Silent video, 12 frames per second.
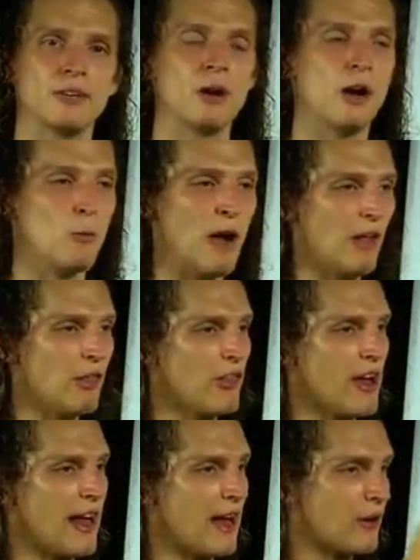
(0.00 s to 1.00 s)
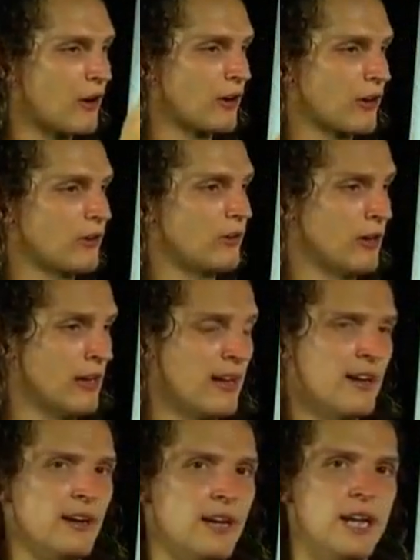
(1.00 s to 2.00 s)
you, a well thought out article,
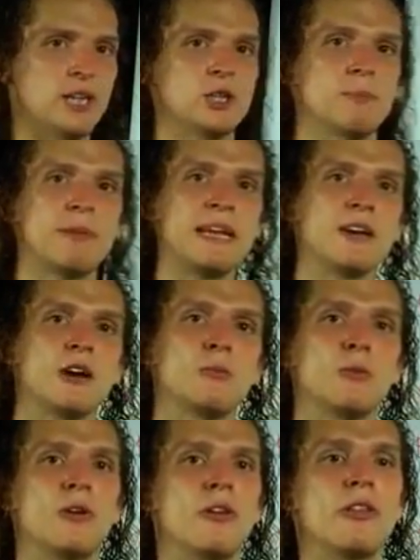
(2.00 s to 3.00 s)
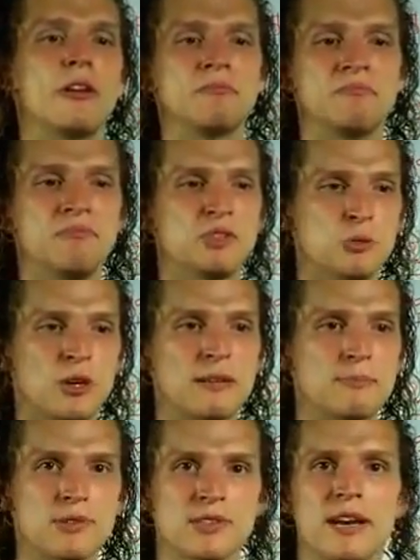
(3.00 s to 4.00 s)
it should be no more than
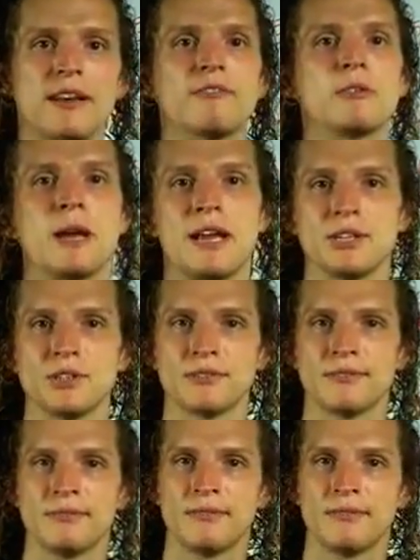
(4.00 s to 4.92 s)
20% information.